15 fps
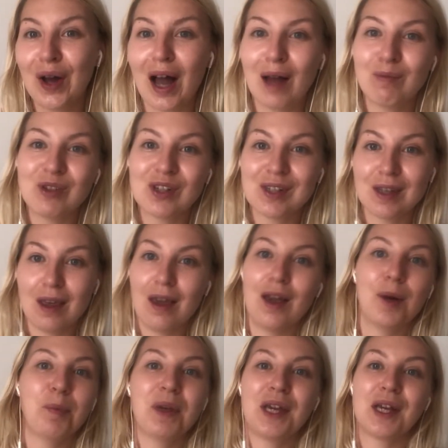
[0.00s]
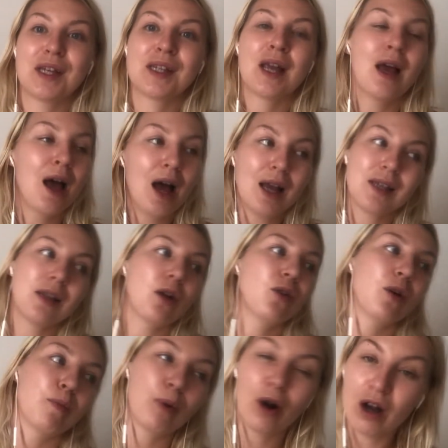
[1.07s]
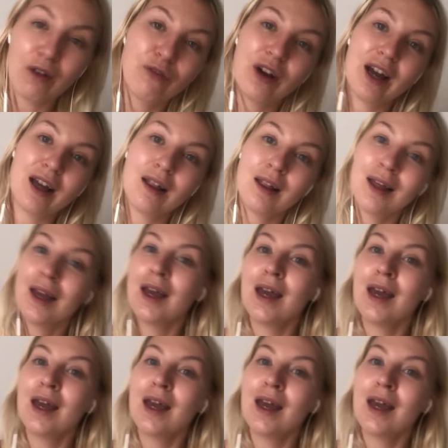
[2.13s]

I'm just here because I saw your profile.